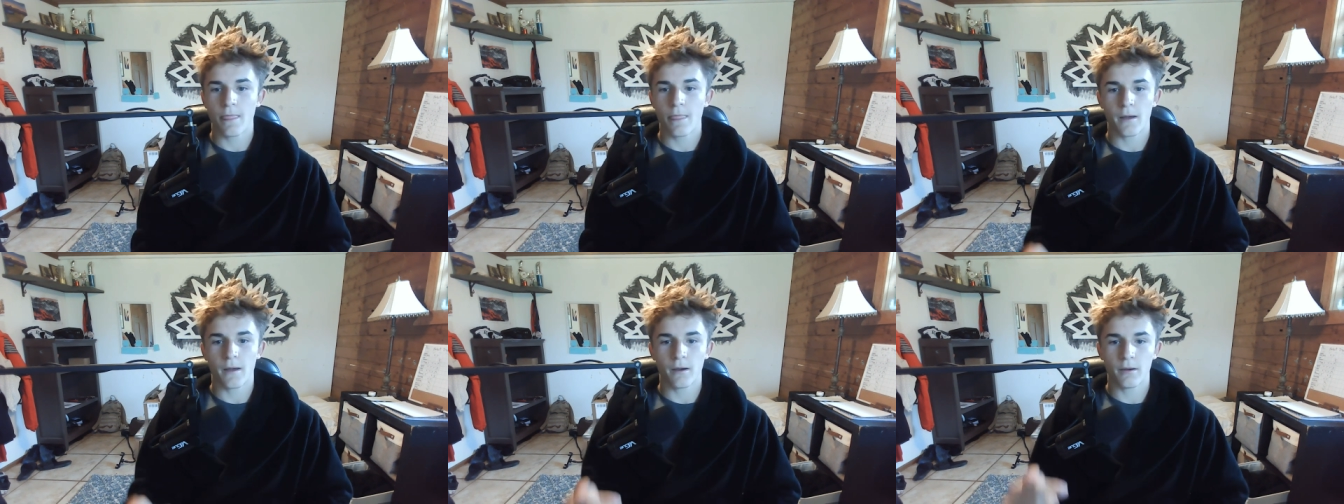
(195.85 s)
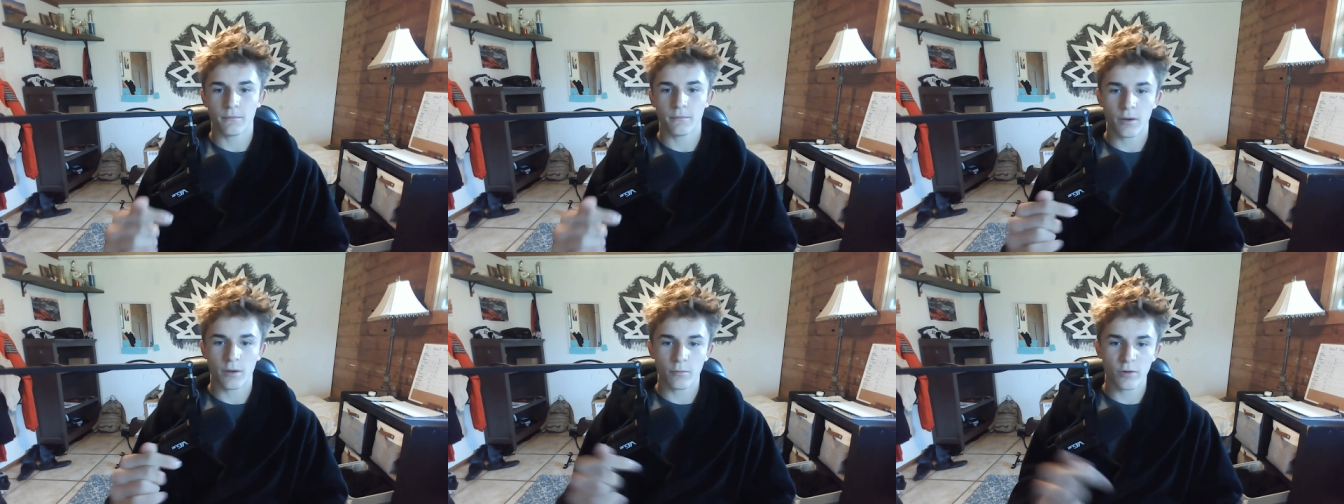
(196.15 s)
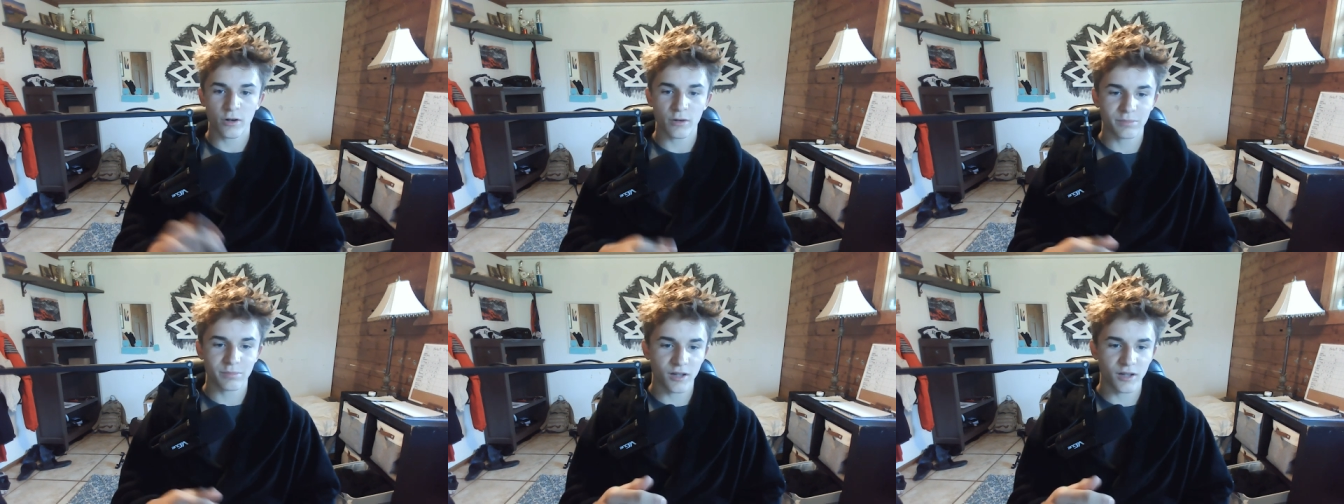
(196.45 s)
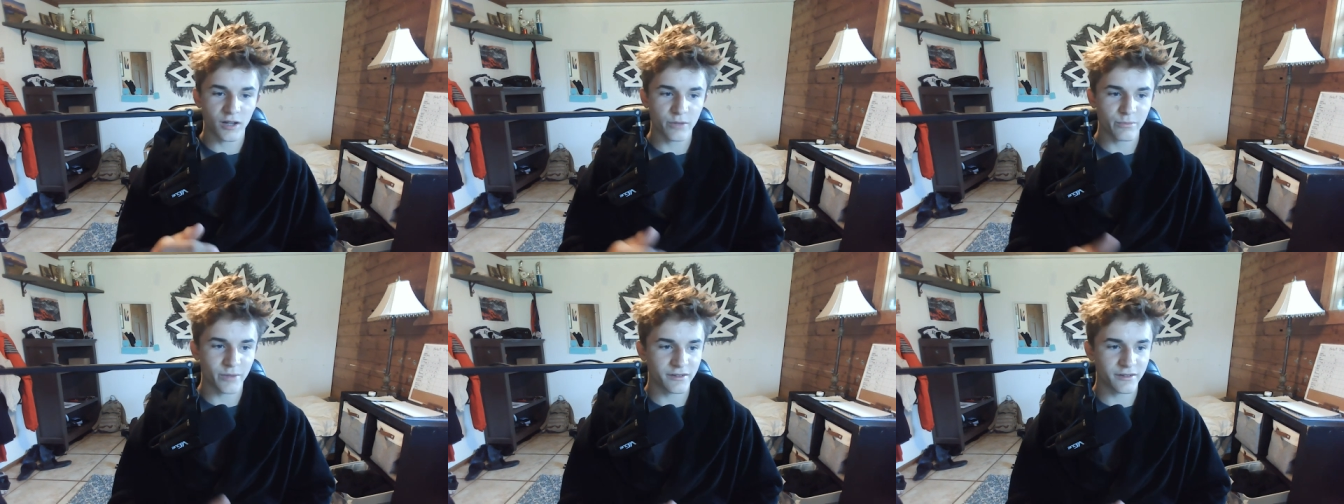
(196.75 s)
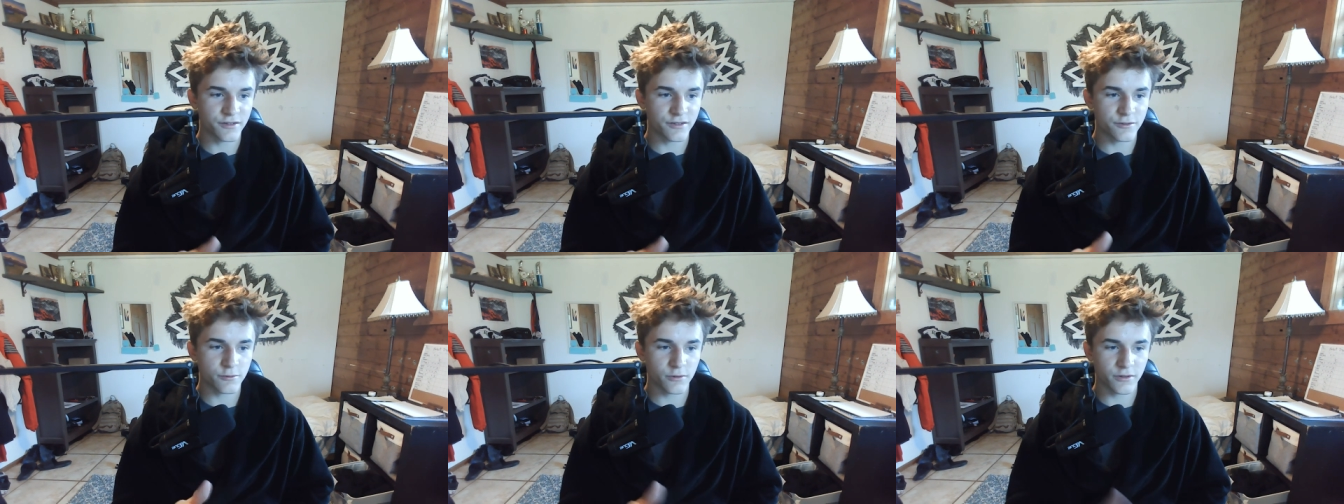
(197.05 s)
Um, I want to plug my
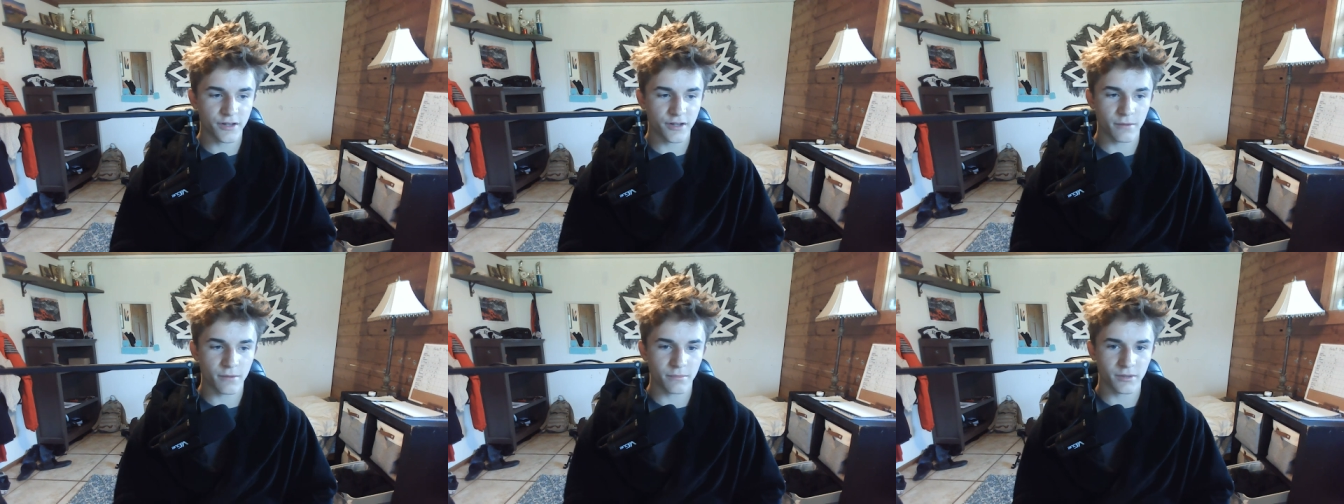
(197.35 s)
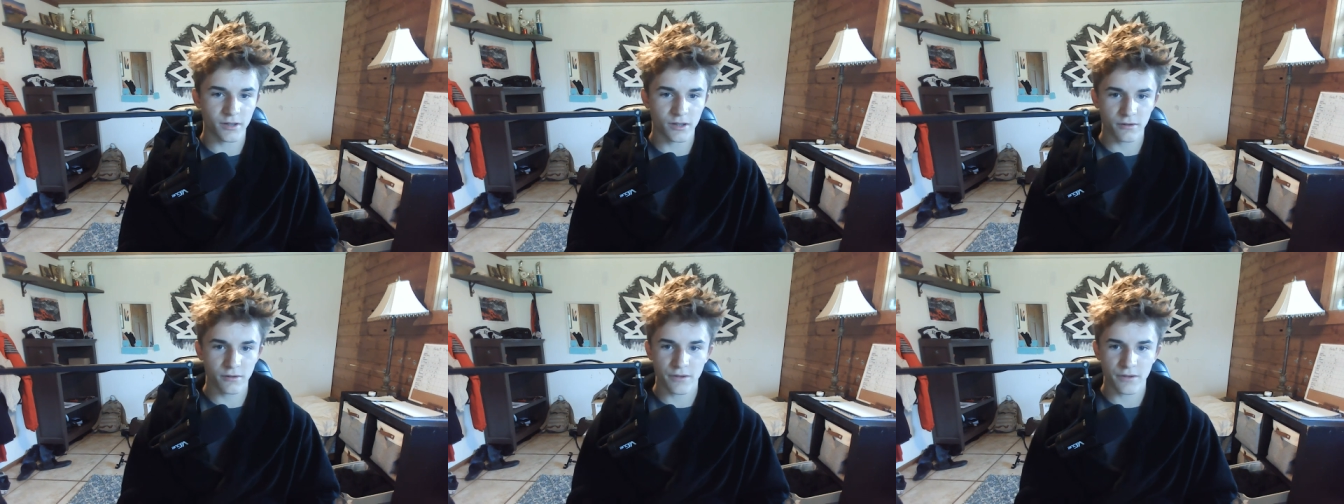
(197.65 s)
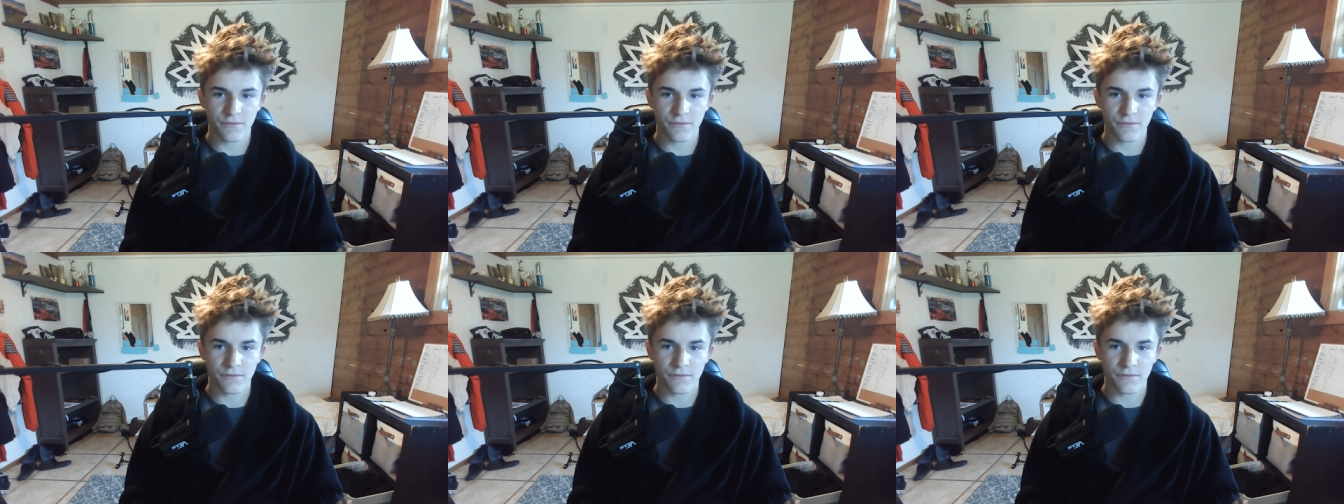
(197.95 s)
Discord down below.